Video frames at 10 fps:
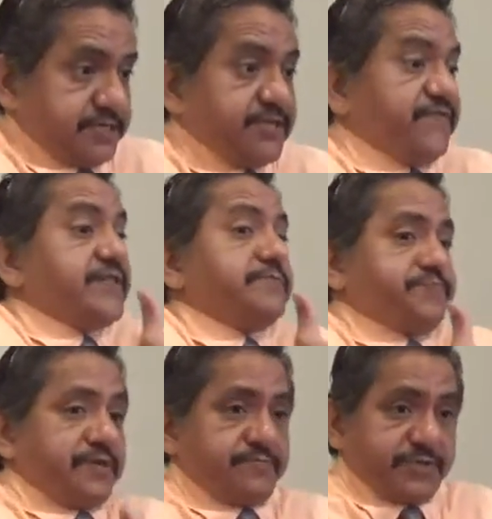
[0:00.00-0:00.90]

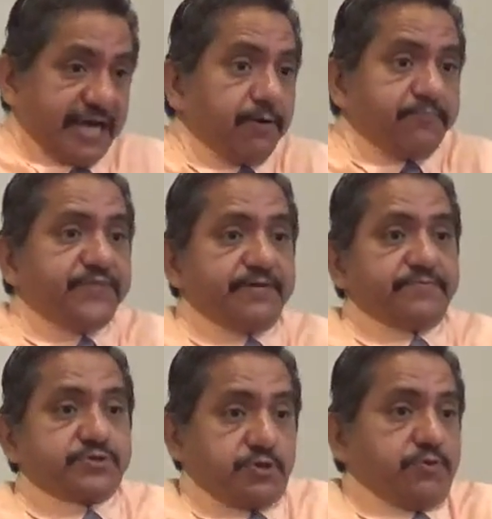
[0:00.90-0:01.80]
develop them, to help
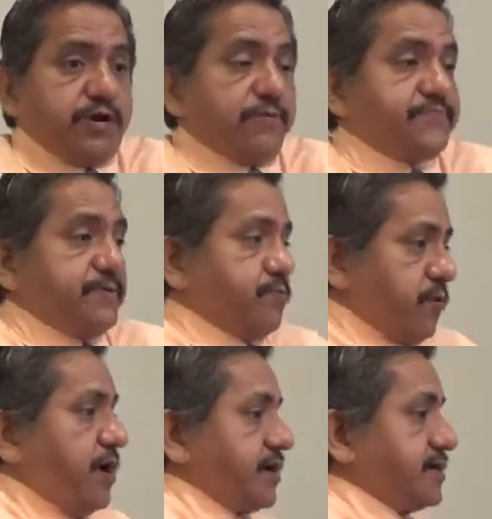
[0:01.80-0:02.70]
them, to help them
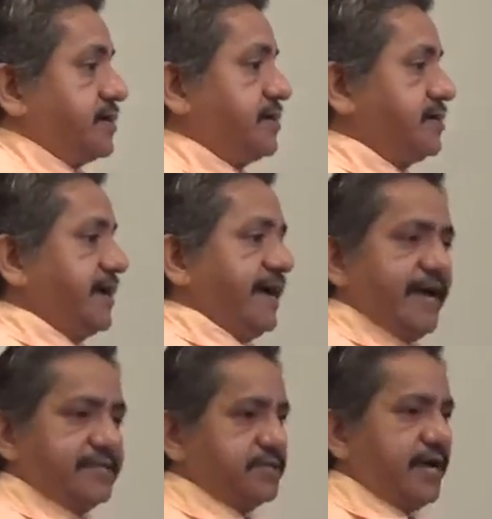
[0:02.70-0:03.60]
walk. And,
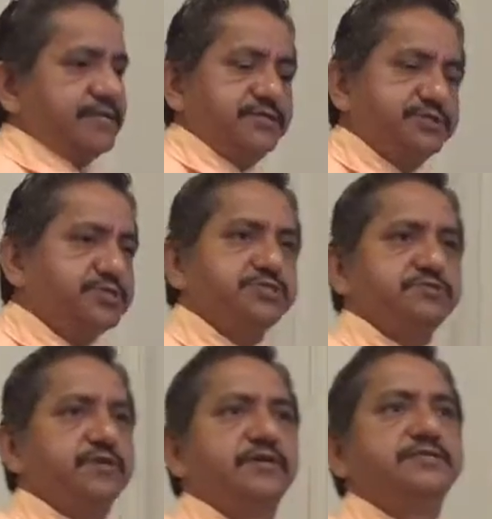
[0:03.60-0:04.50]
and, and this,
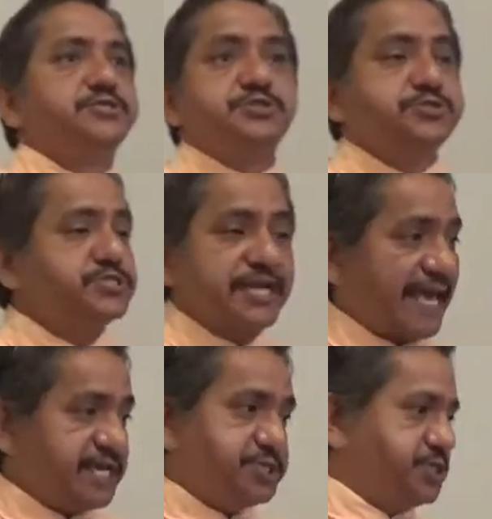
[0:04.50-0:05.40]
doesn't, this isn't
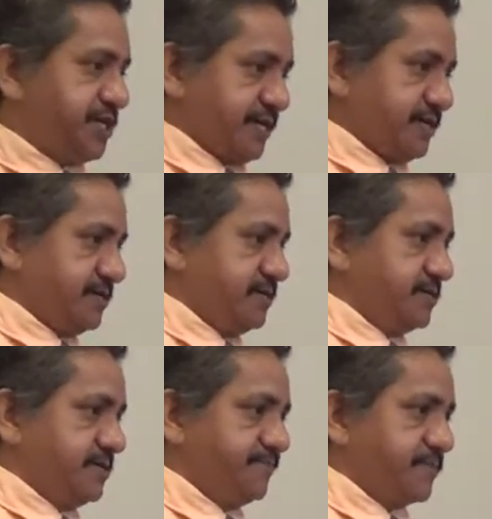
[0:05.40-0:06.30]
an age thing,
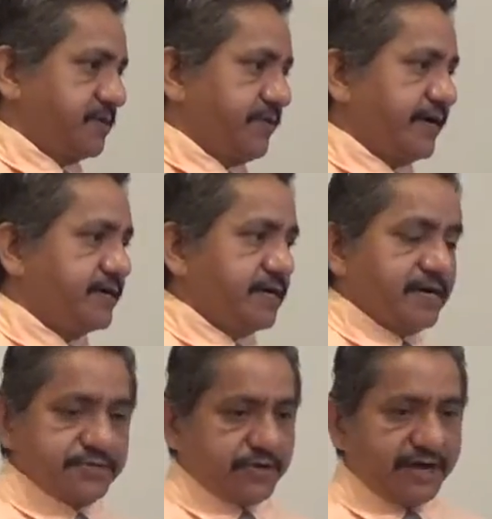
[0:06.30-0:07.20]
right?
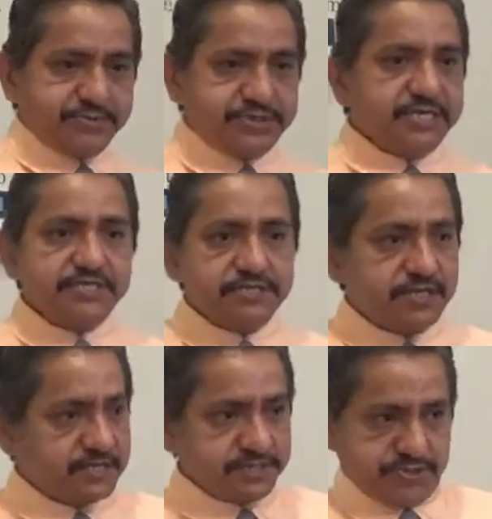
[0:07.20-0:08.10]
And, you know, I've
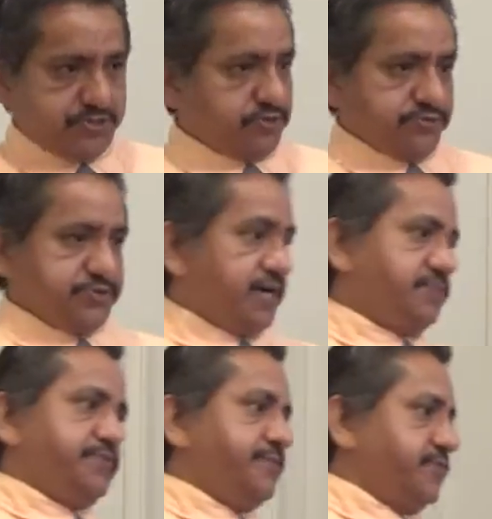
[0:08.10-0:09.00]
seen, you know,
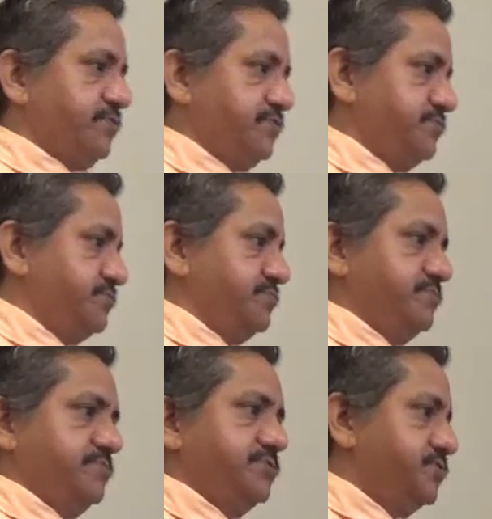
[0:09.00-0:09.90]
young people,
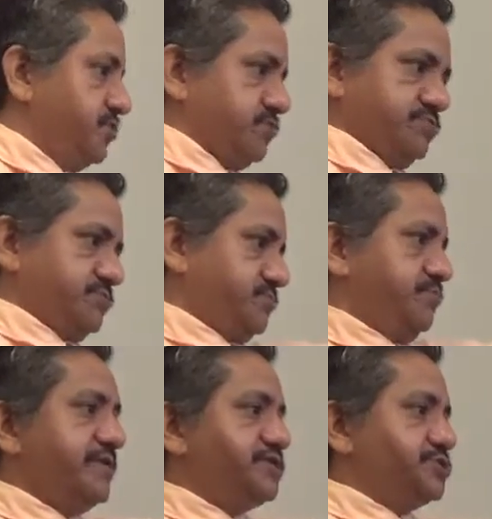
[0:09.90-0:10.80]
you know,
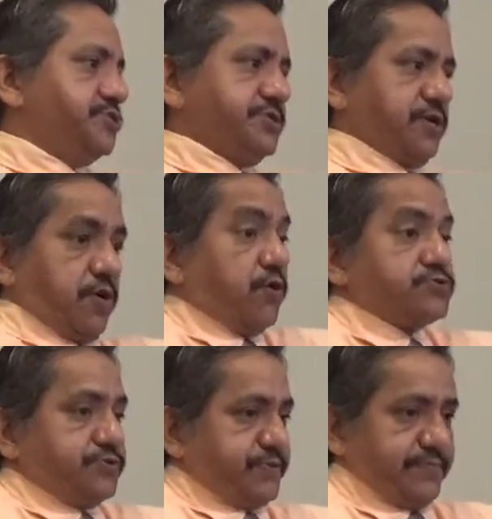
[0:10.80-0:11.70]
minister to
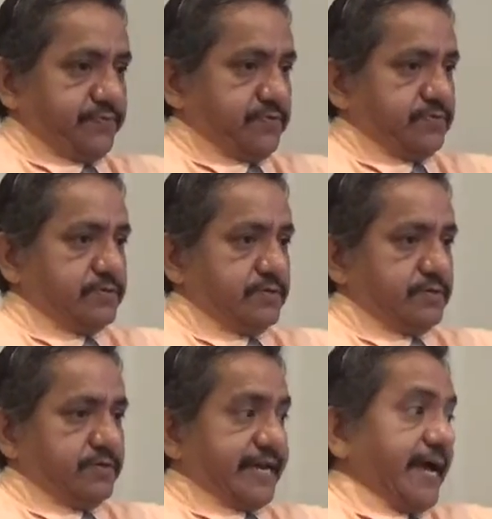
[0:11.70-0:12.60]
older people,
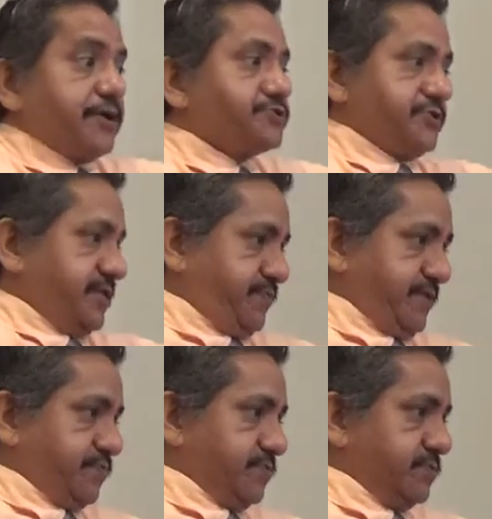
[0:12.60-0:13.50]
like elderly
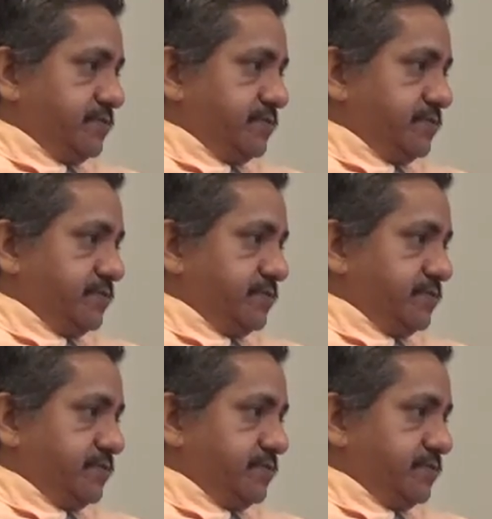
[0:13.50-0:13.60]
people,